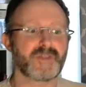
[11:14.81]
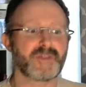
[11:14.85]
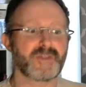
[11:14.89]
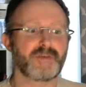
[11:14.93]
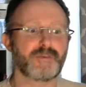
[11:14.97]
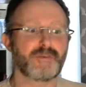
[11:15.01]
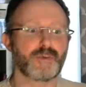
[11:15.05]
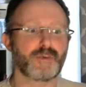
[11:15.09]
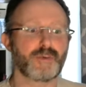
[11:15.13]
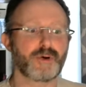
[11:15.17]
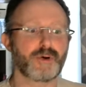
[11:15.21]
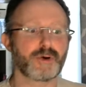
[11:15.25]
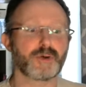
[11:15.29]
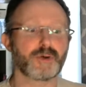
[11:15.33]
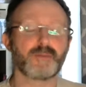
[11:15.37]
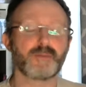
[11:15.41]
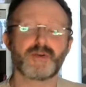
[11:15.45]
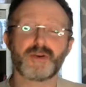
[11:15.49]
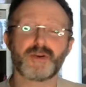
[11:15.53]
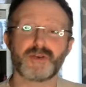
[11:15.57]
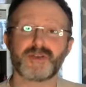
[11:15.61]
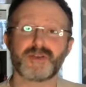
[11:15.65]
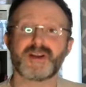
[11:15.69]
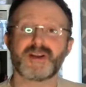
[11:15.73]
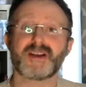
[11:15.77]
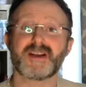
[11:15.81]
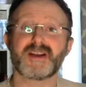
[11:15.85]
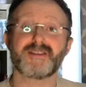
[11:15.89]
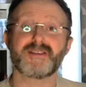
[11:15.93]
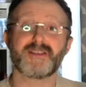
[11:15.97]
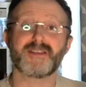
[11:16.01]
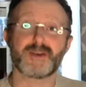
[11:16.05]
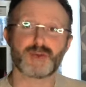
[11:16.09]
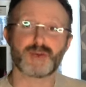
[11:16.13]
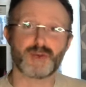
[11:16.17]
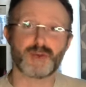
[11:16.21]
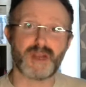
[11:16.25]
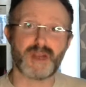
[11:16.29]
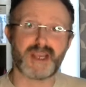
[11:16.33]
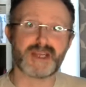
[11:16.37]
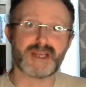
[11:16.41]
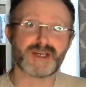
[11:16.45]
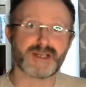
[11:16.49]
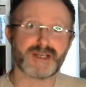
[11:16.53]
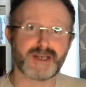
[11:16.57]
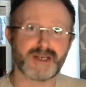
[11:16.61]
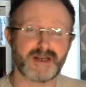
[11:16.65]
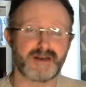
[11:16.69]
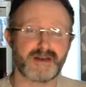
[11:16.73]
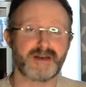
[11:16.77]
for computer science
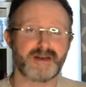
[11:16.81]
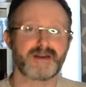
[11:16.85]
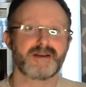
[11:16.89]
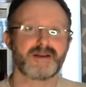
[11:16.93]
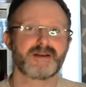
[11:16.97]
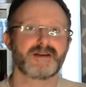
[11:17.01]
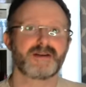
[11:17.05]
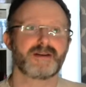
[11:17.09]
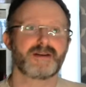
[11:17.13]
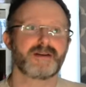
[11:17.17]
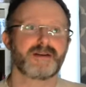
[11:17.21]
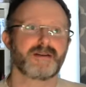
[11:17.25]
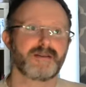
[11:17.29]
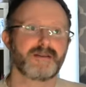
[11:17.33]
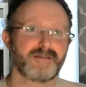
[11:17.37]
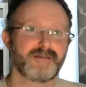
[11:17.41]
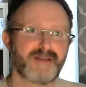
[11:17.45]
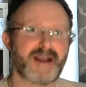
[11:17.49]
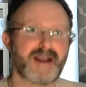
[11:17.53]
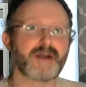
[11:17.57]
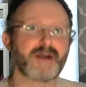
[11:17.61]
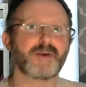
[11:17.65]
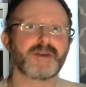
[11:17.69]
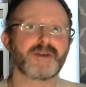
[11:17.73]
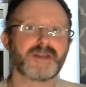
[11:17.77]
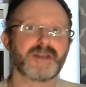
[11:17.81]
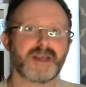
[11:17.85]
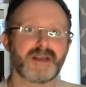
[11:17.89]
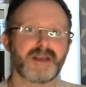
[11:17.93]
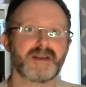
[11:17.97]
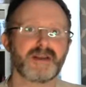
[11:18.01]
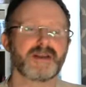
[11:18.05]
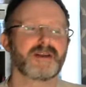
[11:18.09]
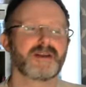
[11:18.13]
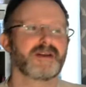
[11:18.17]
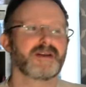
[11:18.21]
education faculty.